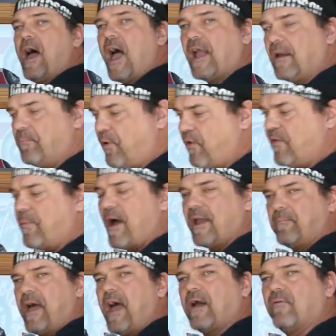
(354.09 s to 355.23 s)
I can pull the
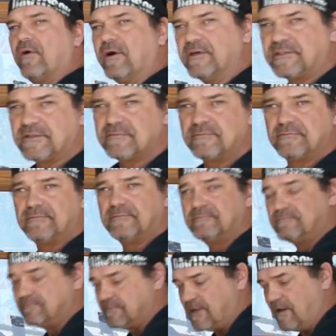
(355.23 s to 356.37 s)
bike backwards
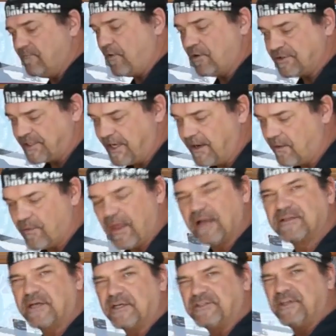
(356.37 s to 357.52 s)
in first gear without
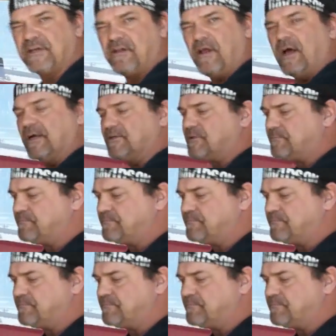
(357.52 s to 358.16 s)
touching the clutch.